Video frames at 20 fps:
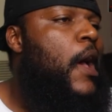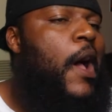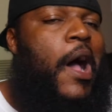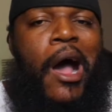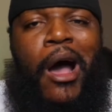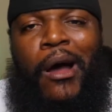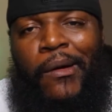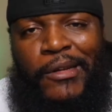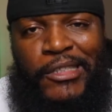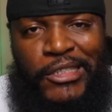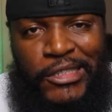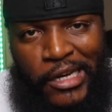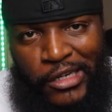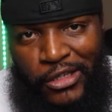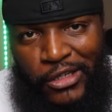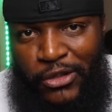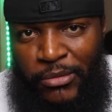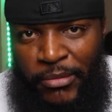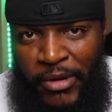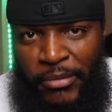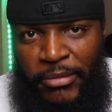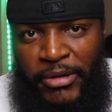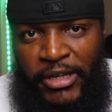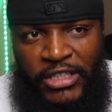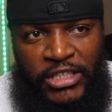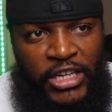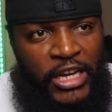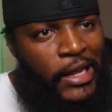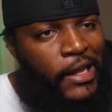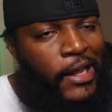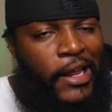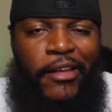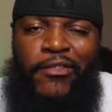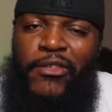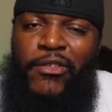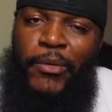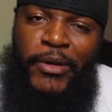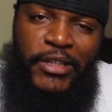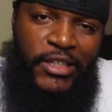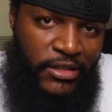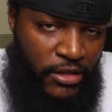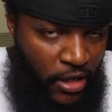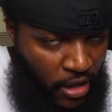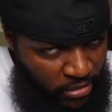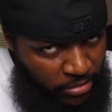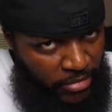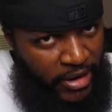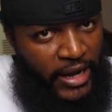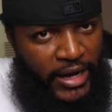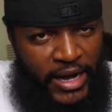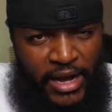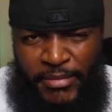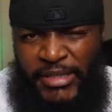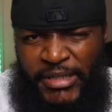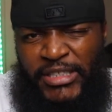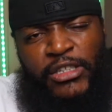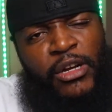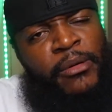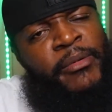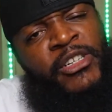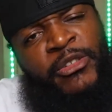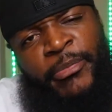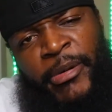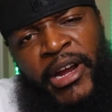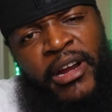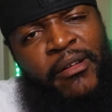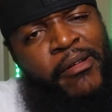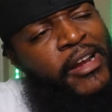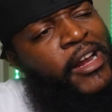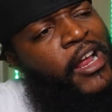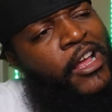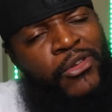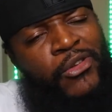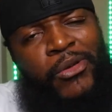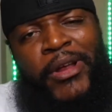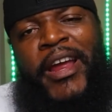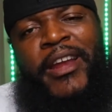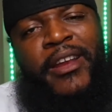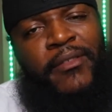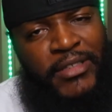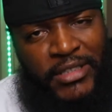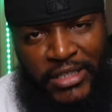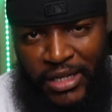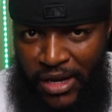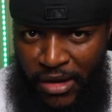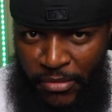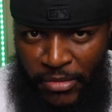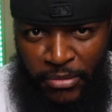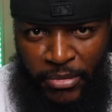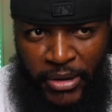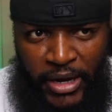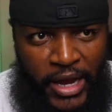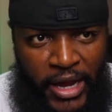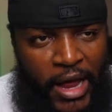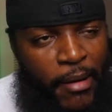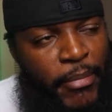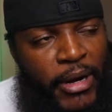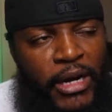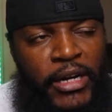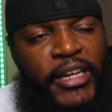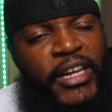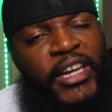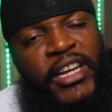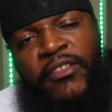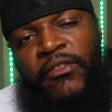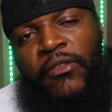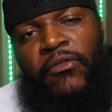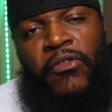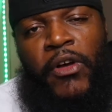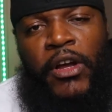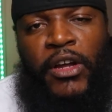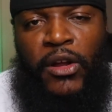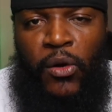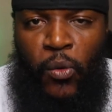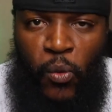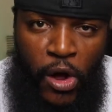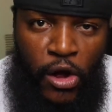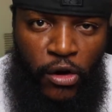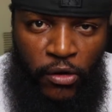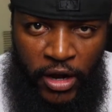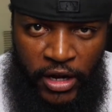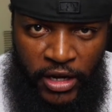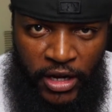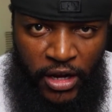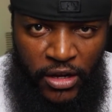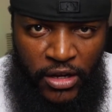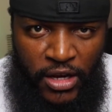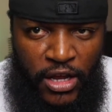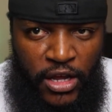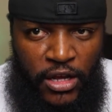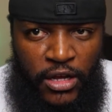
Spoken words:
I always got to do my best. Even with this hurt back, I'm in so much pain right now, you can't even tell I'm in pain. I barely can even fucking walk right now.